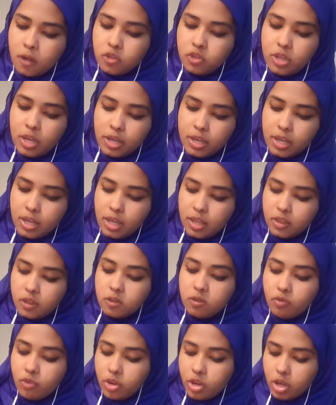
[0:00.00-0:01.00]
I could get
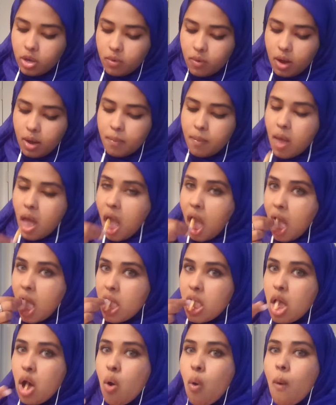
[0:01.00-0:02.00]
this video up,
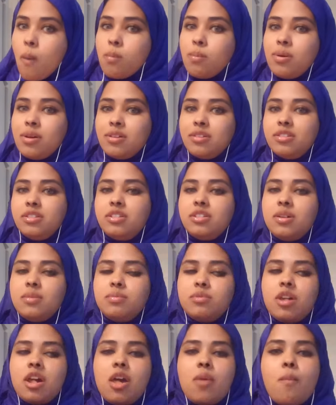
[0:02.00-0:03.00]
but at the same
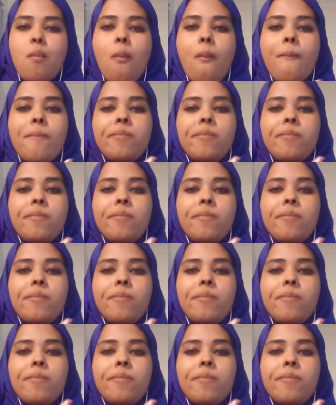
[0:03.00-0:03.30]
time,